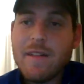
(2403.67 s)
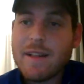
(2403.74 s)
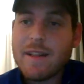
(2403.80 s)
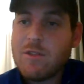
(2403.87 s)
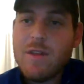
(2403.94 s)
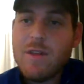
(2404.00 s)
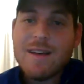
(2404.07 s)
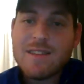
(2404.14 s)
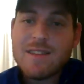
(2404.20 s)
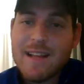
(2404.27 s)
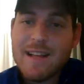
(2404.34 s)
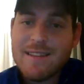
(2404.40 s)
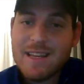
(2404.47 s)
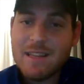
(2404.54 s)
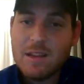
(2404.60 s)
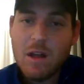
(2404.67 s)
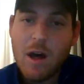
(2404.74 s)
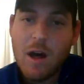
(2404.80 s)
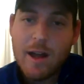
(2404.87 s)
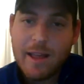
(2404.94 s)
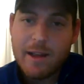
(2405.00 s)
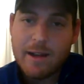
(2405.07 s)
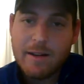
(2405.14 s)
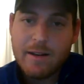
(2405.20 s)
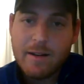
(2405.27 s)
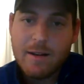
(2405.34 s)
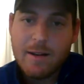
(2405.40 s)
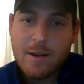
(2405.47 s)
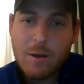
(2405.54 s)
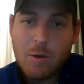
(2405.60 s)
like, 2018 Lockett
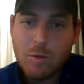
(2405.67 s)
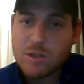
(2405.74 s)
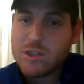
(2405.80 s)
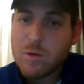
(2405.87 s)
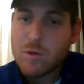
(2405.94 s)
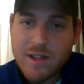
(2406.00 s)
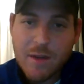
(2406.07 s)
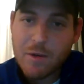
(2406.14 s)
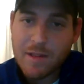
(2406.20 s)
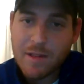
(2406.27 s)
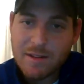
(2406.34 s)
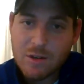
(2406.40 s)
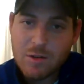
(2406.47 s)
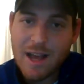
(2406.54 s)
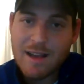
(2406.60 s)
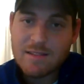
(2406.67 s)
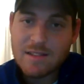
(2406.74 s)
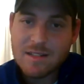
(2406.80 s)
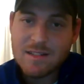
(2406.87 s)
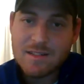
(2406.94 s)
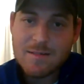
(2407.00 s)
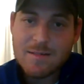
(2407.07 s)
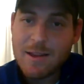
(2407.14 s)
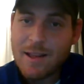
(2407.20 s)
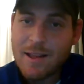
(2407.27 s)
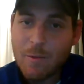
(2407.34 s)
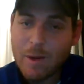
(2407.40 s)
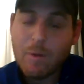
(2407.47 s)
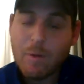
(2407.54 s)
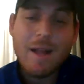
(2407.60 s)
was so different than
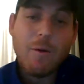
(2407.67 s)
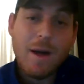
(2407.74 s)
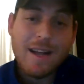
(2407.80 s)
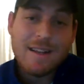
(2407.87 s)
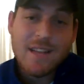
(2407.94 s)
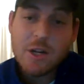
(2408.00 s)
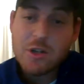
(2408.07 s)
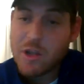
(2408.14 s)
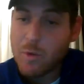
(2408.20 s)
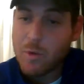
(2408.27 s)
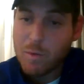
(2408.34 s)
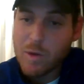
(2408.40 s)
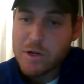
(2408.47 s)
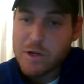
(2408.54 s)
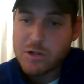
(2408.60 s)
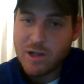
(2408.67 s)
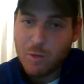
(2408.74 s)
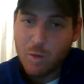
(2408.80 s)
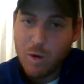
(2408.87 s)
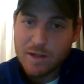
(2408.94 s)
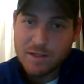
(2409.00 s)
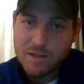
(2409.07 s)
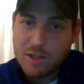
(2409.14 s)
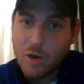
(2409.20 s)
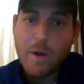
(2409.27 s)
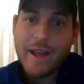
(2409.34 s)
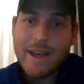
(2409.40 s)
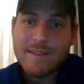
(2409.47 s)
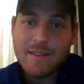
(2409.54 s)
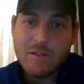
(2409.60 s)
essentially what Richardson was
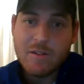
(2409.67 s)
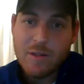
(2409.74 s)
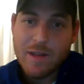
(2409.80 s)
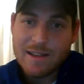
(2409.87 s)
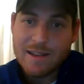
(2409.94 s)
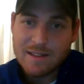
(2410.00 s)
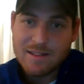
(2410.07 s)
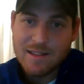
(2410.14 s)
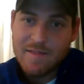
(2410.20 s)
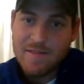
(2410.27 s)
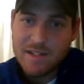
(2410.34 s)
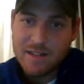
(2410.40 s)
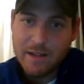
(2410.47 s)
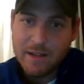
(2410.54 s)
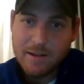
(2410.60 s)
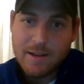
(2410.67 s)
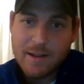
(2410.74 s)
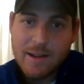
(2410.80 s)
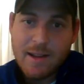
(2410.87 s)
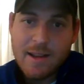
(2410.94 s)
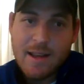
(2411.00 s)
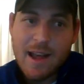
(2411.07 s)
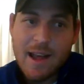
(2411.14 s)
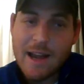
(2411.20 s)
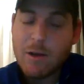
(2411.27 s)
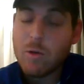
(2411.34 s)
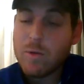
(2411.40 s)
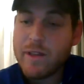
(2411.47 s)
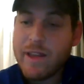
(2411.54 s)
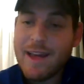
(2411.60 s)
going into 2017. I
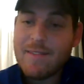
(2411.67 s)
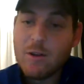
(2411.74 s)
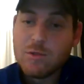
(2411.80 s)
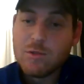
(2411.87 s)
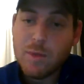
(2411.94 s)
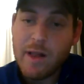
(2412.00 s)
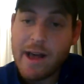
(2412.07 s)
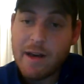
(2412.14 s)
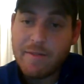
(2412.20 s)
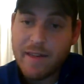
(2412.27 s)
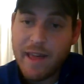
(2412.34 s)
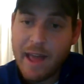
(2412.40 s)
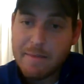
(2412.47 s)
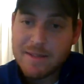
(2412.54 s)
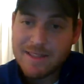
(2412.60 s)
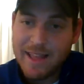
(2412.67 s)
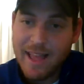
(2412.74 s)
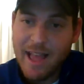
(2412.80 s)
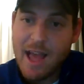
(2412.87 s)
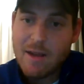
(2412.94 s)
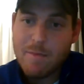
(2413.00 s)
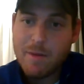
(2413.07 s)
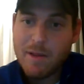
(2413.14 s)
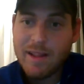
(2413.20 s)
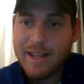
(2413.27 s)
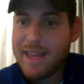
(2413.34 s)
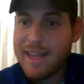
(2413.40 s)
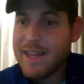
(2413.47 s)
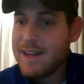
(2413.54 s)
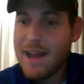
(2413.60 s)
know he had those playoff games at the end, but, like,
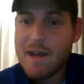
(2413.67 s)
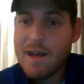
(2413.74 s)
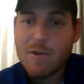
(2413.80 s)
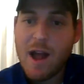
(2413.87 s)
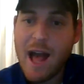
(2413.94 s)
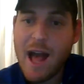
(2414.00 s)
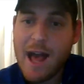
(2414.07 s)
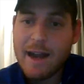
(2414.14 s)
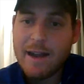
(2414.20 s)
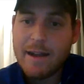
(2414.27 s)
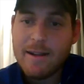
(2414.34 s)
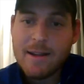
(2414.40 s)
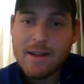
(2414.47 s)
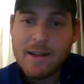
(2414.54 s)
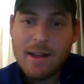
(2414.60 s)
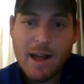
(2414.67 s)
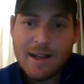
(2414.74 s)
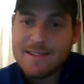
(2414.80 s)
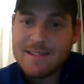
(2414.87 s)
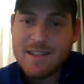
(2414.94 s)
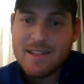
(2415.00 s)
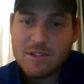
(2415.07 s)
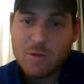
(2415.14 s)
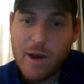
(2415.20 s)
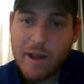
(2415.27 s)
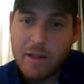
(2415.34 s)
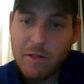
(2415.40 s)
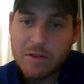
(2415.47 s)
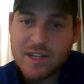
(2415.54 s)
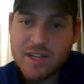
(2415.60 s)
he had never had a consistent
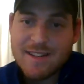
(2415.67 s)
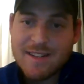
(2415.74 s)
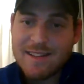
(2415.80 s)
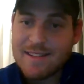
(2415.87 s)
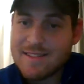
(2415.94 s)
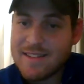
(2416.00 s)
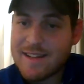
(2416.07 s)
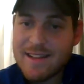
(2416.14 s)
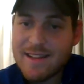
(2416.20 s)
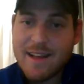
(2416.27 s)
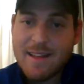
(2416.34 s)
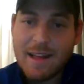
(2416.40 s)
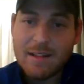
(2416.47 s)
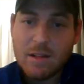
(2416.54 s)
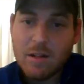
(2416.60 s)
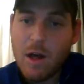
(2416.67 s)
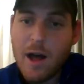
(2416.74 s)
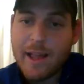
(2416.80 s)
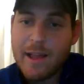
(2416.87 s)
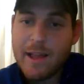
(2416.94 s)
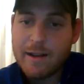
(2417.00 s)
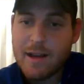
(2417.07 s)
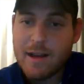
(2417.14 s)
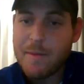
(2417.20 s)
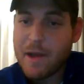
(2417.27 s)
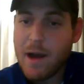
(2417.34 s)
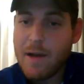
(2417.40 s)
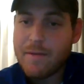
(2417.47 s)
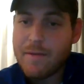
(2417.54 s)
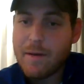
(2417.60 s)
regular season. And this idea that Lockett, coming
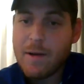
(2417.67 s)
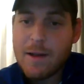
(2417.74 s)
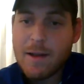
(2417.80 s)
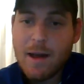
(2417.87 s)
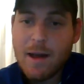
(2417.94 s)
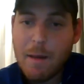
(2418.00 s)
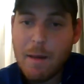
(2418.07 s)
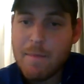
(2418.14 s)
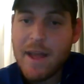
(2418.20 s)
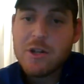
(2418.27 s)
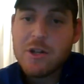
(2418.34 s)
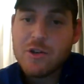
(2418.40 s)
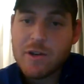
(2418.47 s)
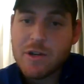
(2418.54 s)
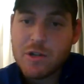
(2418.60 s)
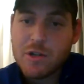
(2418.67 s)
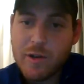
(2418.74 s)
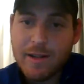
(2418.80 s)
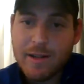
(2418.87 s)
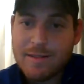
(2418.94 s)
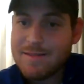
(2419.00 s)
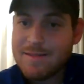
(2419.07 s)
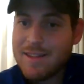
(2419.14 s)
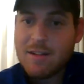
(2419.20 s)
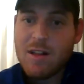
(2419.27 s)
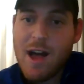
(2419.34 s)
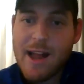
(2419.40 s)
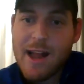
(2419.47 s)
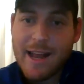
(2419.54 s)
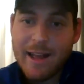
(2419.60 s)
off a major injury,
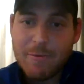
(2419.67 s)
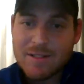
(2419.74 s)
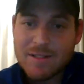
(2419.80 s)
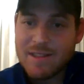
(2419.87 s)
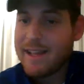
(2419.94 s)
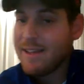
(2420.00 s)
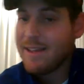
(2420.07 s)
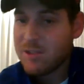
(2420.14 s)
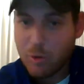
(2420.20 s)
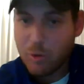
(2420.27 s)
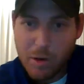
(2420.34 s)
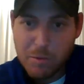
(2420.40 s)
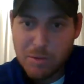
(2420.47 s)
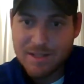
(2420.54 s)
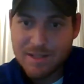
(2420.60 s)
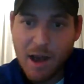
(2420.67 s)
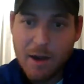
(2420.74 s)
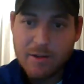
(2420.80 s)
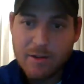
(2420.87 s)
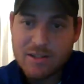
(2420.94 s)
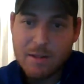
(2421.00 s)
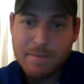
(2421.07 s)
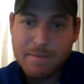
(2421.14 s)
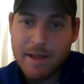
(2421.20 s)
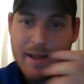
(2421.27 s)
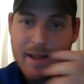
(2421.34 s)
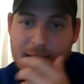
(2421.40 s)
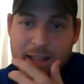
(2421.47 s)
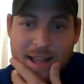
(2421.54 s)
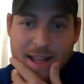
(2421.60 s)
declining, was like his career was done or something.
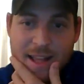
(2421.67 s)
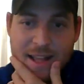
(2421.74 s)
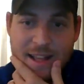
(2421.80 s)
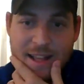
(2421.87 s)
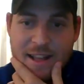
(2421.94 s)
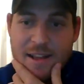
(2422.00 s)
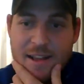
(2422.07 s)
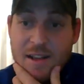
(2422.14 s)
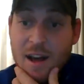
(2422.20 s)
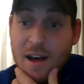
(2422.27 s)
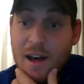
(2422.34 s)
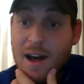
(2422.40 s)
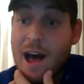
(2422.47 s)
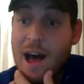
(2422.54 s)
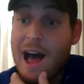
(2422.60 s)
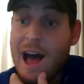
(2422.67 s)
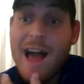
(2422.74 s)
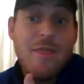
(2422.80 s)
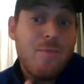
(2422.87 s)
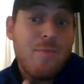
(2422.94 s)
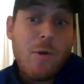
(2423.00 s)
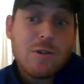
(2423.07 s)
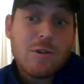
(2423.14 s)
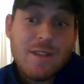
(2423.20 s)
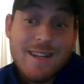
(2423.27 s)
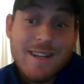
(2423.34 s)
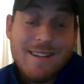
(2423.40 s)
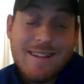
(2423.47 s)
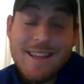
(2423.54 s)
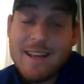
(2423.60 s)
I personally
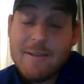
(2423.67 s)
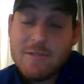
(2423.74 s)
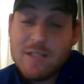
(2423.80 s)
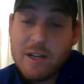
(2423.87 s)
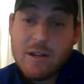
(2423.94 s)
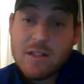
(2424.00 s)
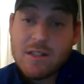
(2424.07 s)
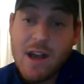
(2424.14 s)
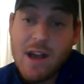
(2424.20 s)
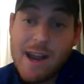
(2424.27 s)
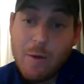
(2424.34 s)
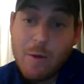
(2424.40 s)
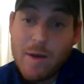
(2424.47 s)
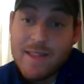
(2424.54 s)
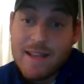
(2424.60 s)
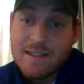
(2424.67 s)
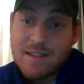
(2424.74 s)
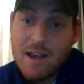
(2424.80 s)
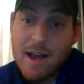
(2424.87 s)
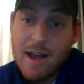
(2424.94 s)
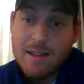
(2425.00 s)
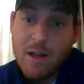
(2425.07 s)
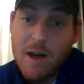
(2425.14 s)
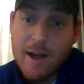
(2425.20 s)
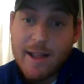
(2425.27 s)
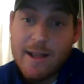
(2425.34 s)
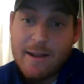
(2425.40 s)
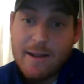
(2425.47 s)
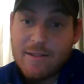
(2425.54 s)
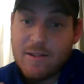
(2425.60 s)
didn't think it was a good signing when they signed
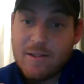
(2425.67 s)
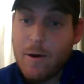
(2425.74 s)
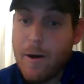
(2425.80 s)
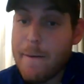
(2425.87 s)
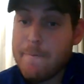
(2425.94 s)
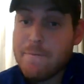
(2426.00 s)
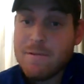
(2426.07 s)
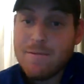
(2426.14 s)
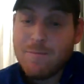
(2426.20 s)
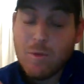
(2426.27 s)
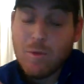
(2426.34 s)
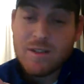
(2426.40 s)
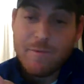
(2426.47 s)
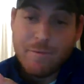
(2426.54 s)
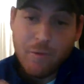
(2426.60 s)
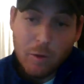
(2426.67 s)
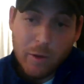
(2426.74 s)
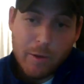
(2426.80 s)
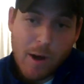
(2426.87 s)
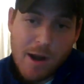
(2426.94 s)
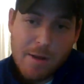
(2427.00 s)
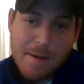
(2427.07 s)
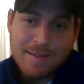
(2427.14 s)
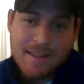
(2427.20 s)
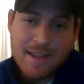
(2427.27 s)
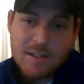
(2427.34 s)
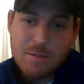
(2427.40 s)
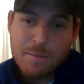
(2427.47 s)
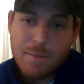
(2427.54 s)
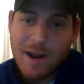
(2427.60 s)
Lockett, so I wasn't fully right about
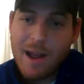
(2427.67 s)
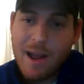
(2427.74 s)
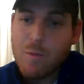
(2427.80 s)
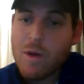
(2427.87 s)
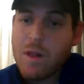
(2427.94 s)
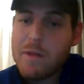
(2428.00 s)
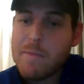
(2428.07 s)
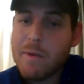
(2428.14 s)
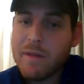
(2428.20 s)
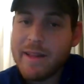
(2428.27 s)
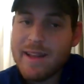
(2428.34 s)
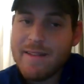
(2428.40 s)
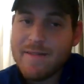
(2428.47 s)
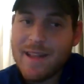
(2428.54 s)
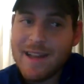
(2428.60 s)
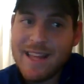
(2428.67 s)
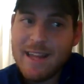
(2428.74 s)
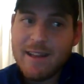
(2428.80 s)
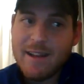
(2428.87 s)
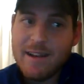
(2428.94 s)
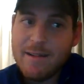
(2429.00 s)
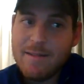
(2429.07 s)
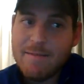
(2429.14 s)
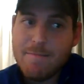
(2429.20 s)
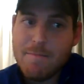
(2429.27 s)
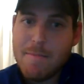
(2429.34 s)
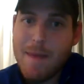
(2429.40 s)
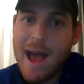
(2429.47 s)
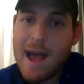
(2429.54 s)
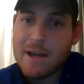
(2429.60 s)
this, but I really believe that he could
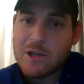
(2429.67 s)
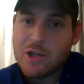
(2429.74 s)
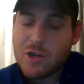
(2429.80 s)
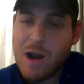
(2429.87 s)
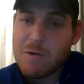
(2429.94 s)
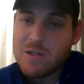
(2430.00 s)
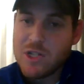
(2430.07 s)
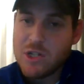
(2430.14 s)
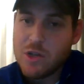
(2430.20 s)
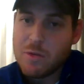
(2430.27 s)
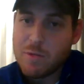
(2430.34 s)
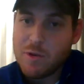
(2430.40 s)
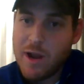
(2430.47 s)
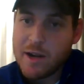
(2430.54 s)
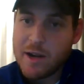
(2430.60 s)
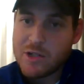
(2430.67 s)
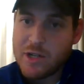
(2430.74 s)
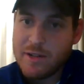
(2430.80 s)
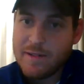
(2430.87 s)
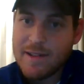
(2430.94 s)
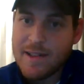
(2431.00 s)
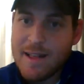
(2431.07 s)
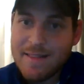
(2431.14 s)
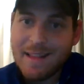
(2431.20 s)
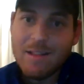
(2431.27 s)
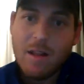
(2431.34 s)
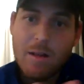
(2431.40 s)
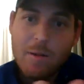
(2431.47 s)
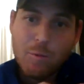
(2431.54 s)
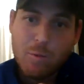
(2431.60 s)
match or outdo the production that
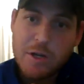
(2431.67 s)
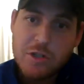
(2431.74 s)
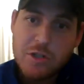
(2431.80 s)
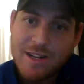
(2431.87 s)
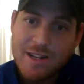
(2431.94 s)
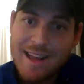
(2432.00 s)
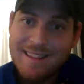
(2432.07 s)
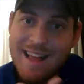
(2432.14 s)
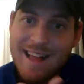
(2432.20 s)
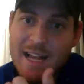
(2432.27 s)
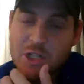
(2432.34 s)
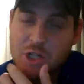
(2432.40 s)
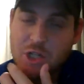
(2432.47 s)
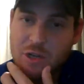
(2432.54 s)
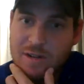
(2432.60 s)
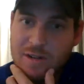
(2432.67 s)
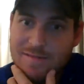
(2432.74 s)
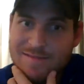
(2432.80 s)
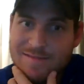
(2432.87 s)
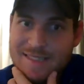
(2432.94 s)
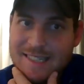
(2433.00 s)
Richardson had last year. And